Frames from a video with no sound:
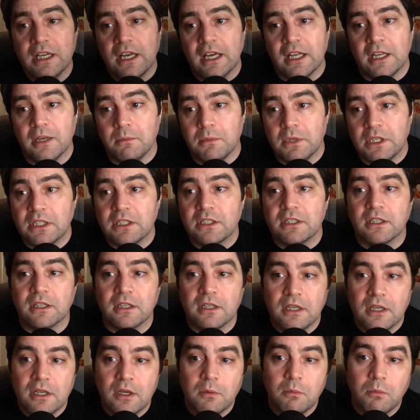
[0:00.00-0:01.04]
and it means that
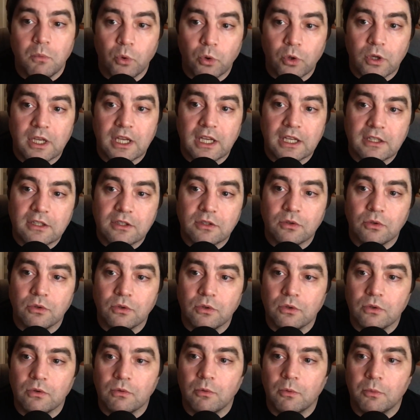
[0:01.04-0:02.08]
more kids
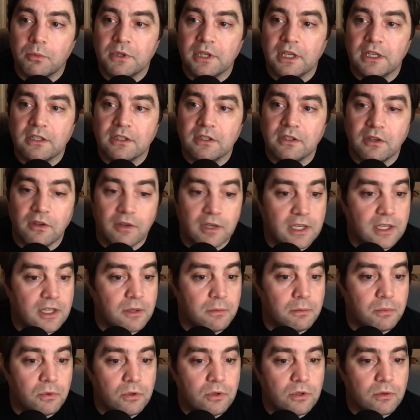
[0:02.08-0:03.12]
who will potentially like the
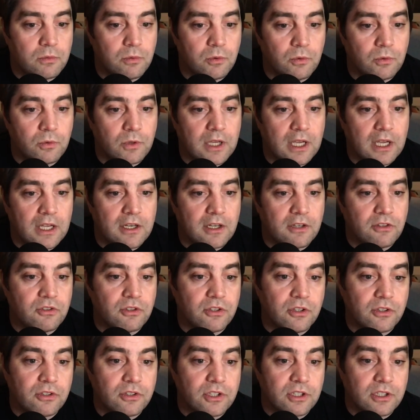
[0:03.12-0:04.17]
book will get an
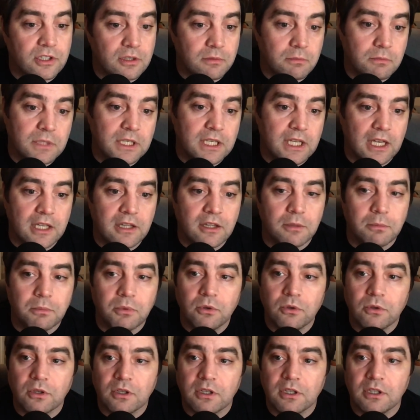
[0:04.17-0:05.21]
introduction to me and the
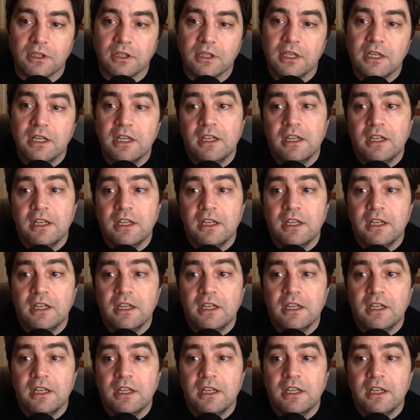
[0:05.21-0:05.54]
book, and